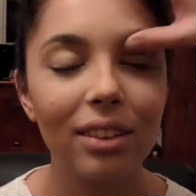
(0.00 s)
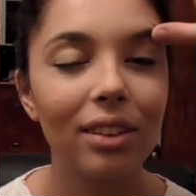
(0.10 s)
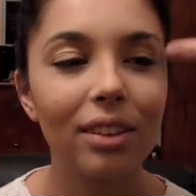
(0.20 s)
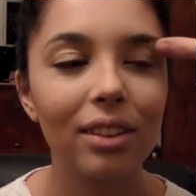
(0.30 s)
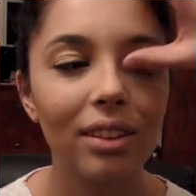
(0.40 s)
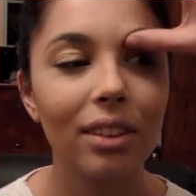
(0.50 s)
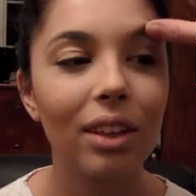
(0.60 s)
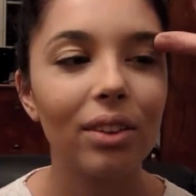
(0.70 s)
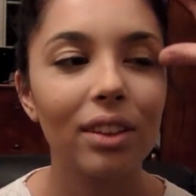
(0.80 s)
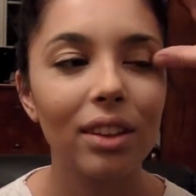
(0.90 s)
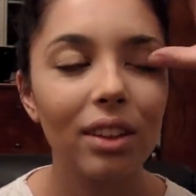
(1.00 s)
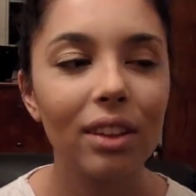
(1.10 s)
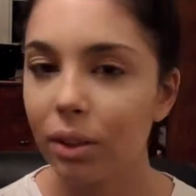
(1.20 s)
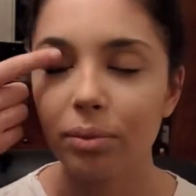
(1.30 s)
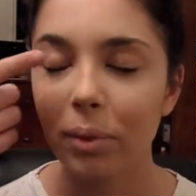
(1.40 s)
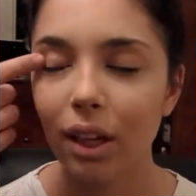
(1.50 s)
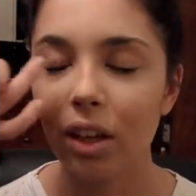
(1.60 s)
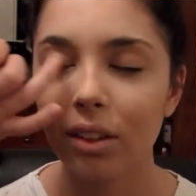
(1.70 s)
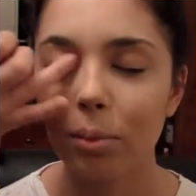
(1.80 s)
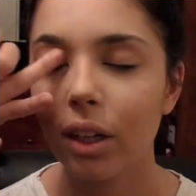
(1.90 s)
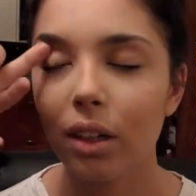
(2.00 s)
It's a eyeshadow primer.